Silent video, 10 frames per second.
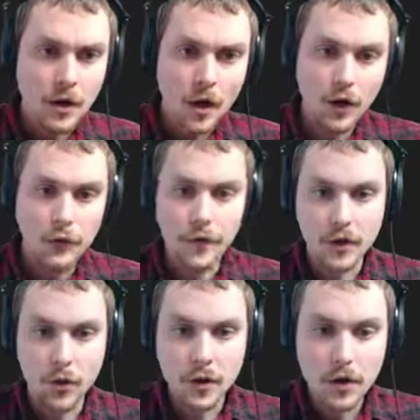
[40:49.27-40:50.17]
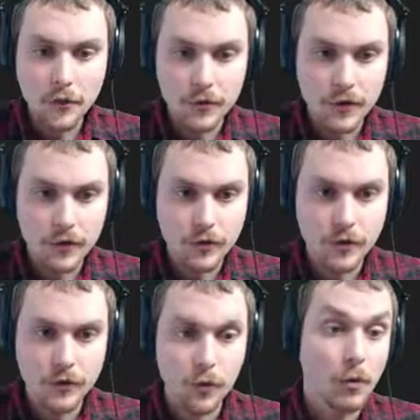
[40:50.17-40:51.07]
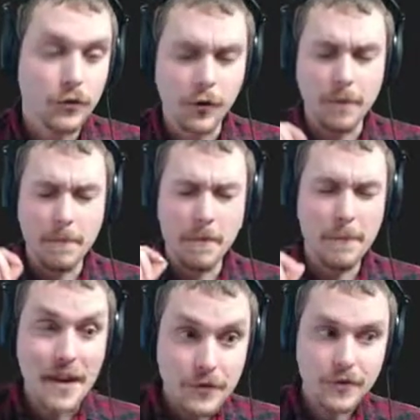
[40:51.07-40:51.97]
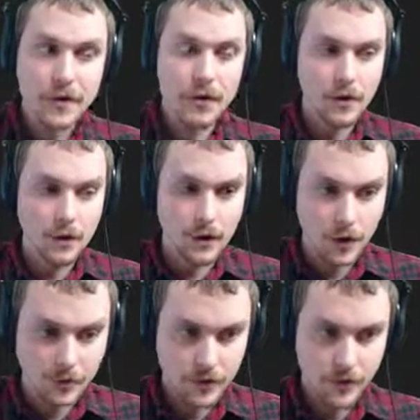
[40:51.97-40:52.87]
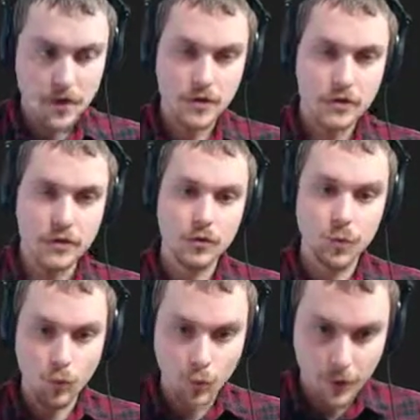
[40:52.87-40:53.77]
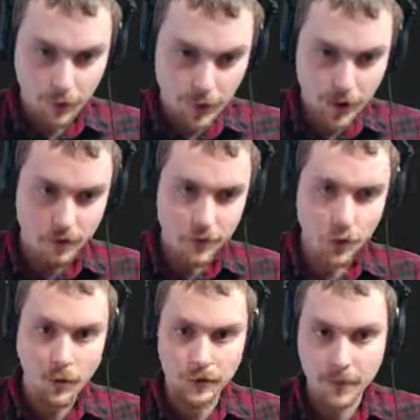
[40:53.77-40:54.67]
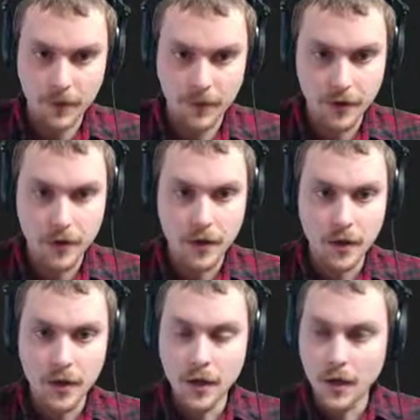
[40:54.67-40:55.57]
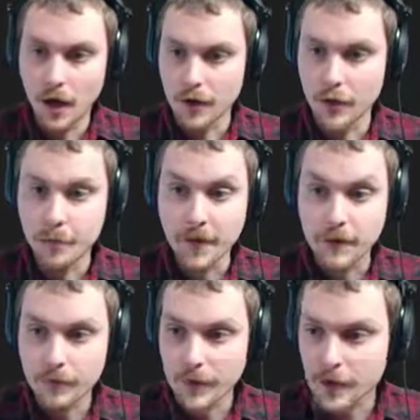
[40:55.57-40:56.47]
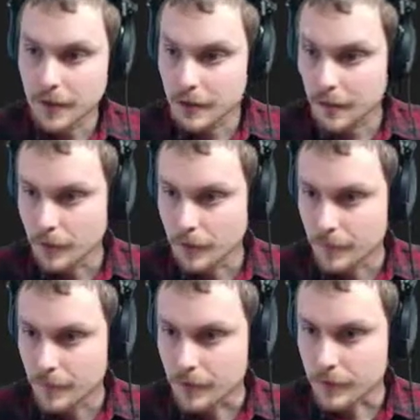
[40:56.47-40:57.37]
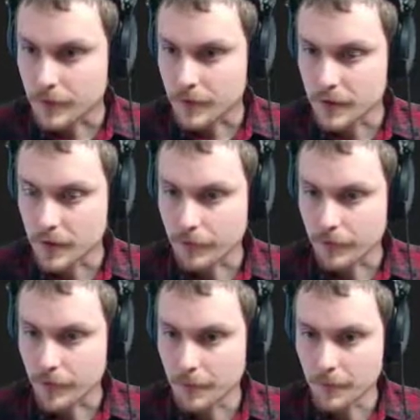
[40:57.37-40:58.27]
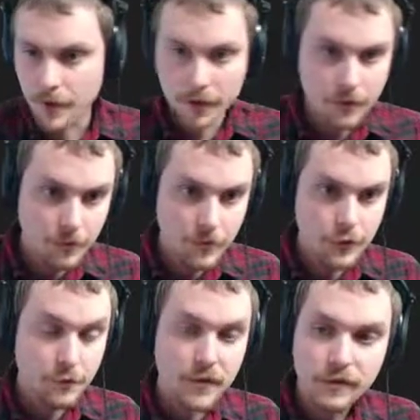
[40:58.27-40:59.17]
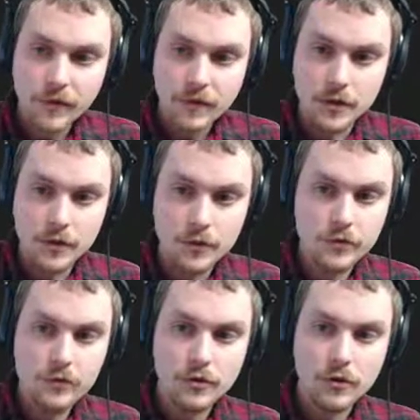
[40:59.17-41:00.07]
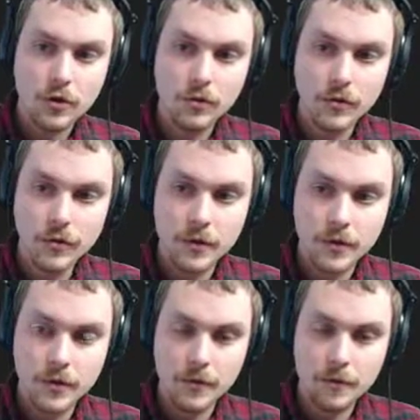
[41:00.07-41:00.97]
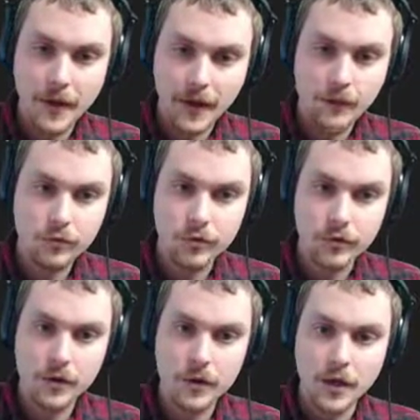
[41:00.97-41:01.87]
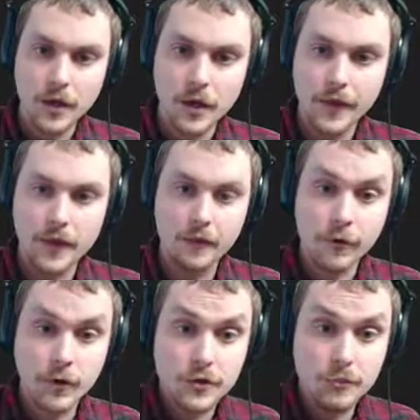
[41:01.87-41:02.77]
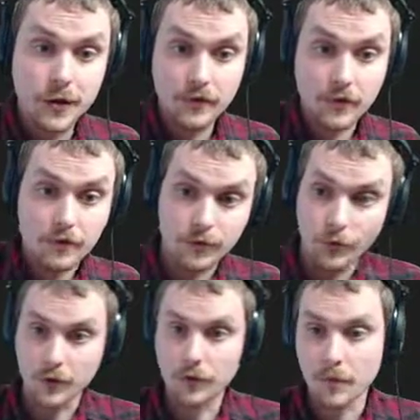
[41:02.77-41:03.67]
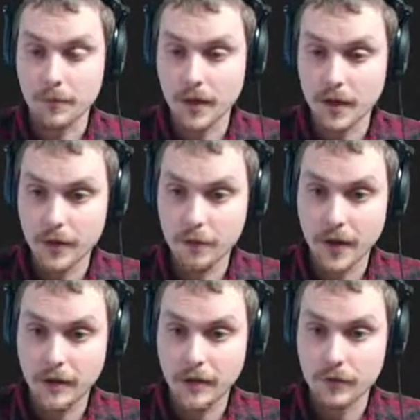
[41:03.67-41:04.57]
Uh, so the encoded authorization, so sorry, basic authentication with invoke rest method. Uh, you specify, oop, this is specific from the other one. You specify the user colon password and then convert it to base 64. So I'm getting the bytes